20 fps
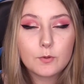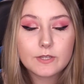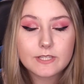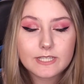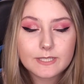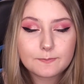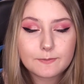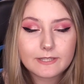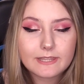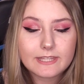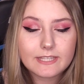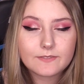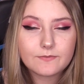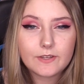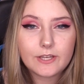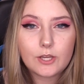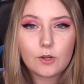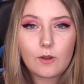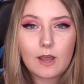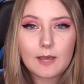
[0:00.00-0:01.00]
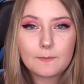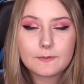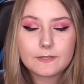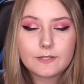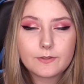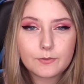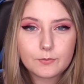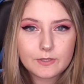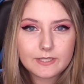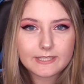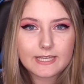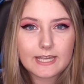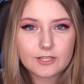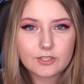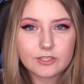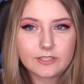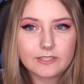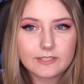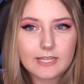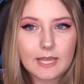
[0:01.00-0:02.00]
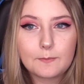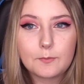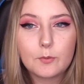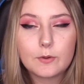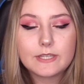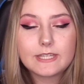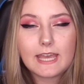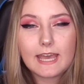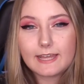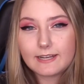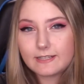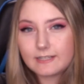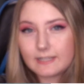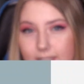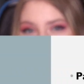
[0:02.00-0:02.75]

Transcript: going to split this video up into 3 sections. I'm going to edit